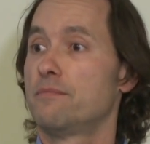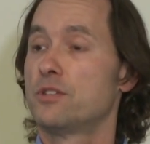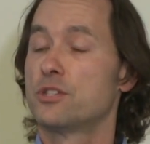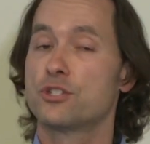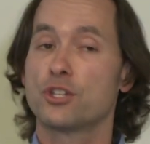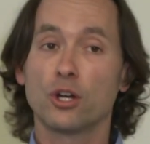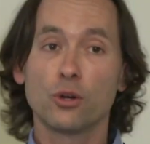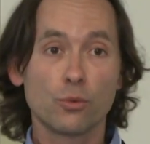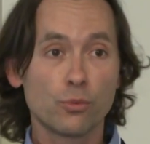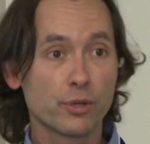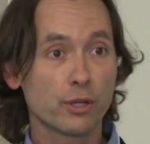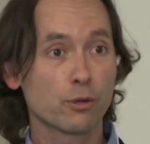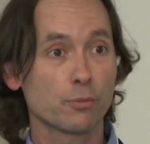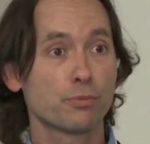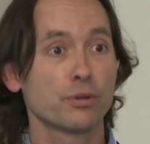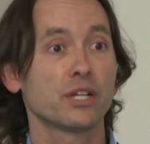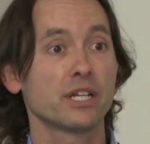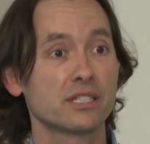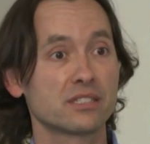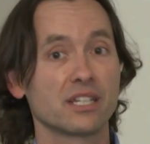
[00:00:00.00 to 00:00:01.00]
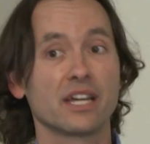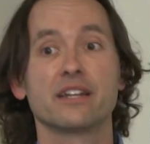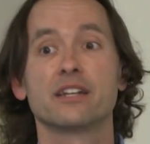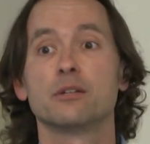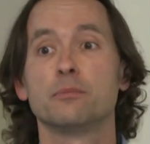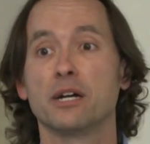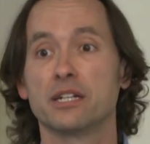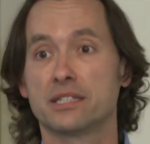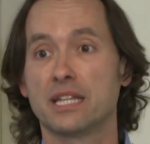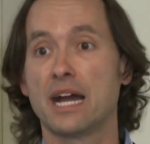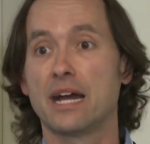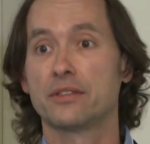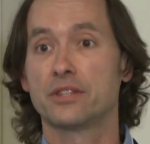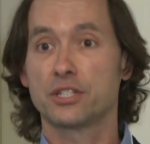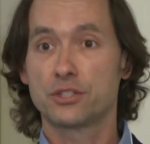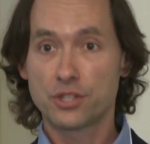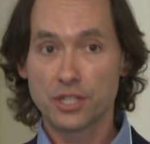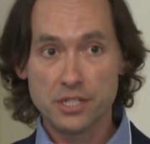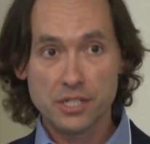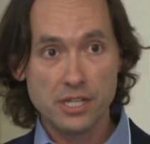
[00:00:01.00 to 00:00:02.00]
So we were pretty excited about that.
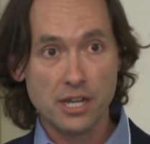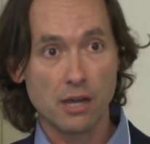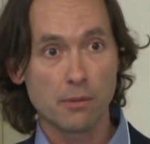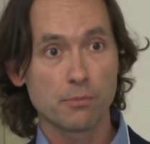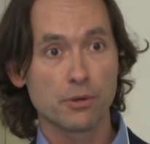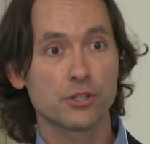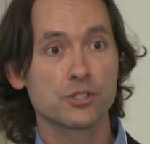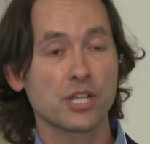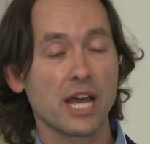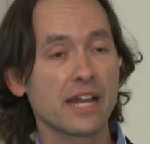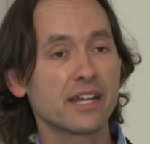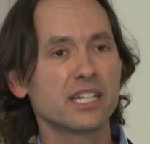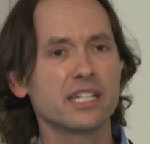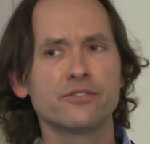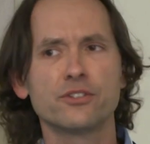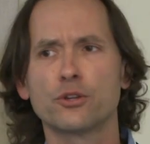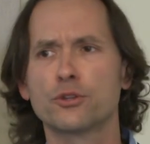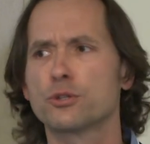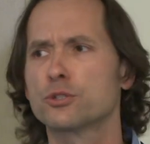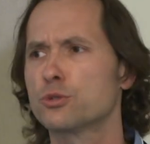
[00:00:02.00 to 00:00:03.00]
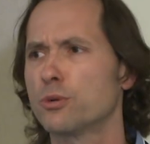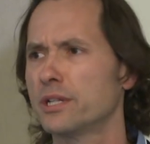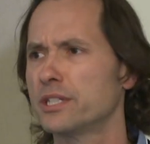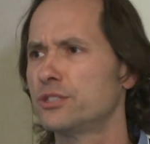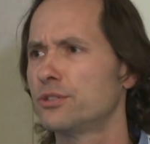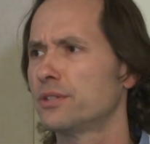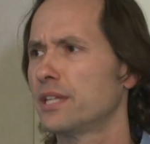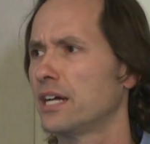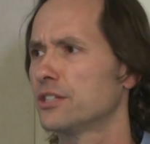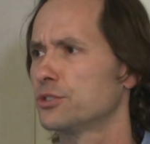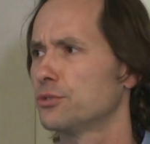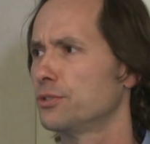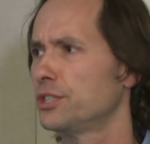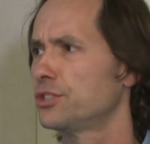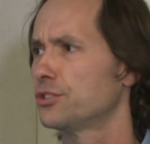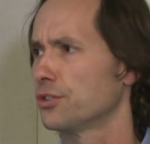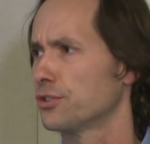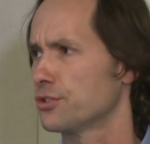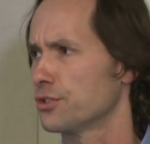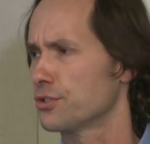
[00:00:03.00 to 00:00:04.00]
That the numbers, I didn't even know there were 22,000
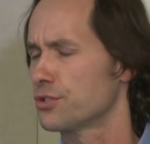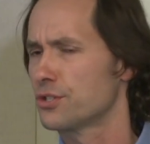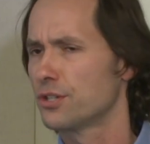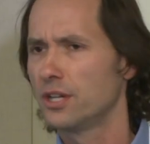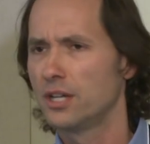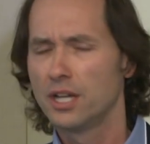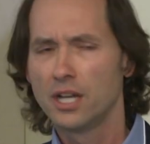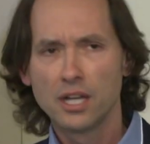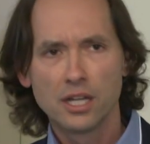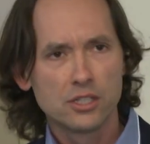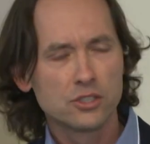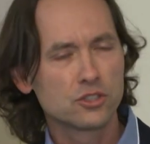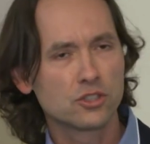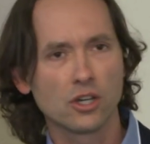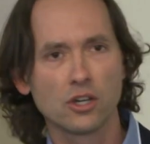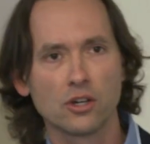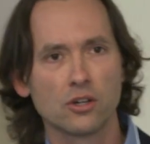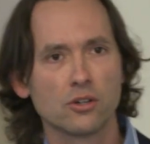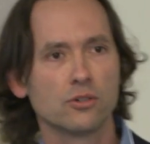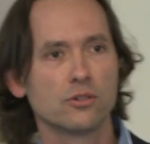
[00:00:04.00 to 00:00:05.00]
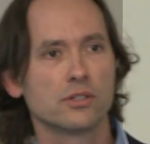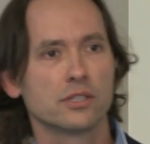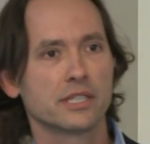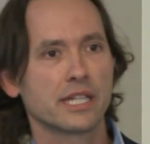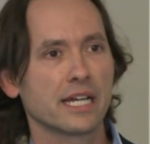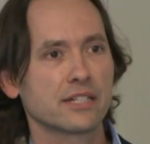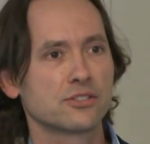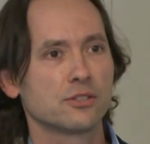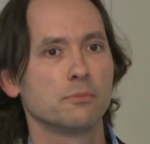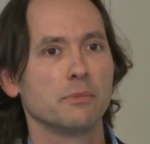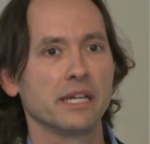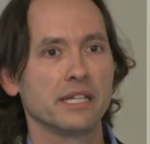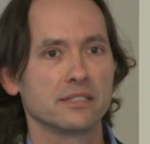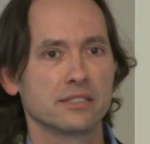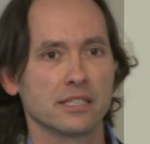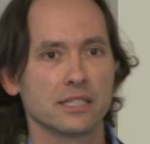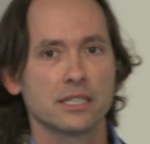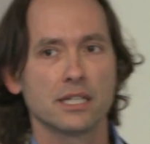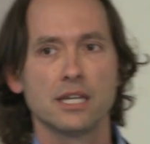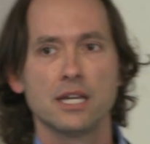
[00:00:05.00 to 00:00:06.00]
researchers. So that's
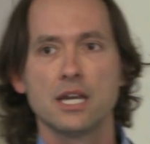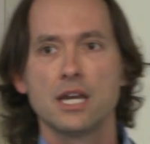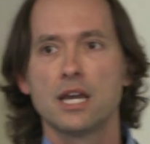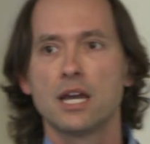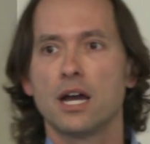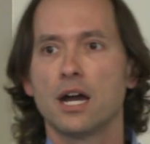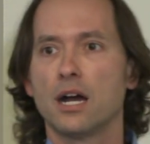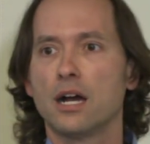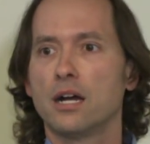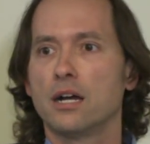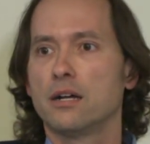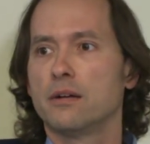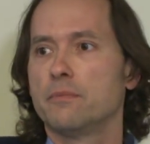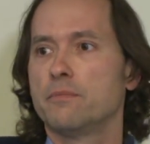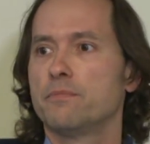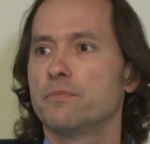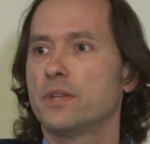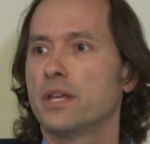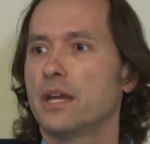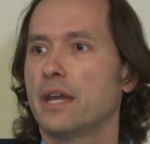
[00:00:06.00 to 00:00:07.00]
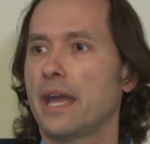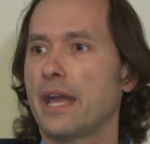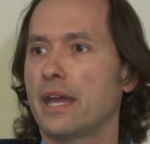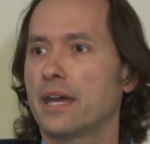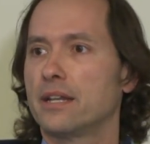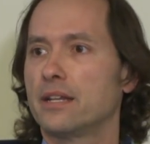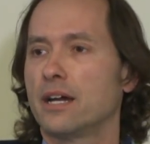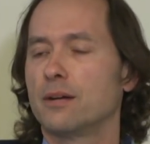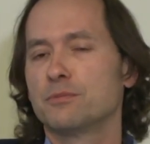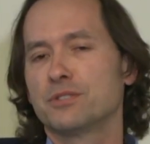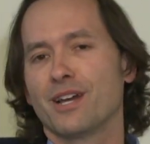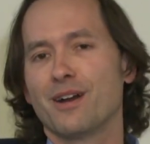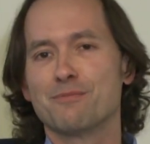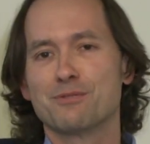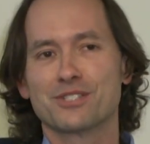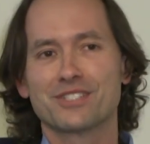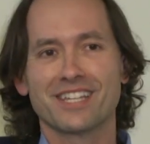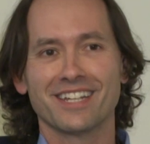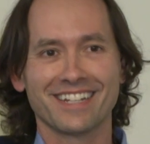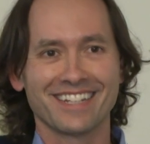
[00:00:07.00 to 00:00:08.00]
amazing. And I'm
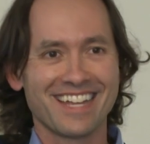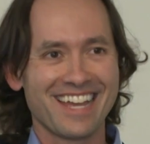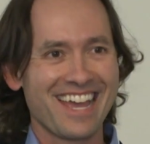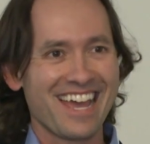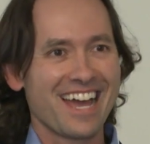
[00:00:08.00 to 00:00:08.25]
just kidding.